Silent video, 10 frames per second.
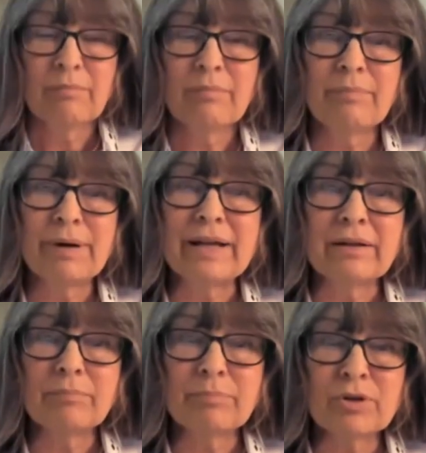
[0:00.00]
but
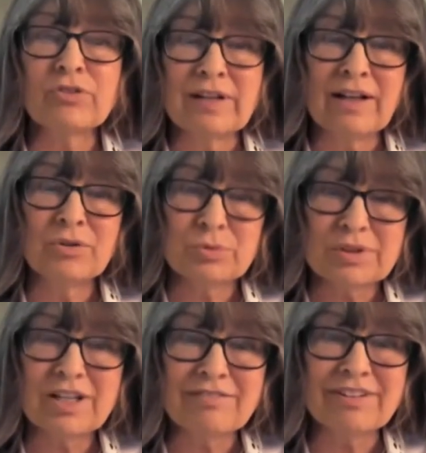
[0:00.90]
personnel who
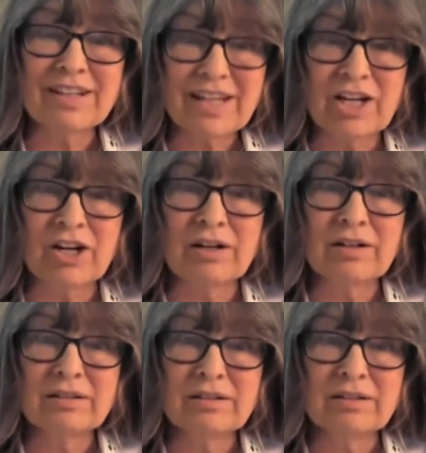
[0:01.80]
love and care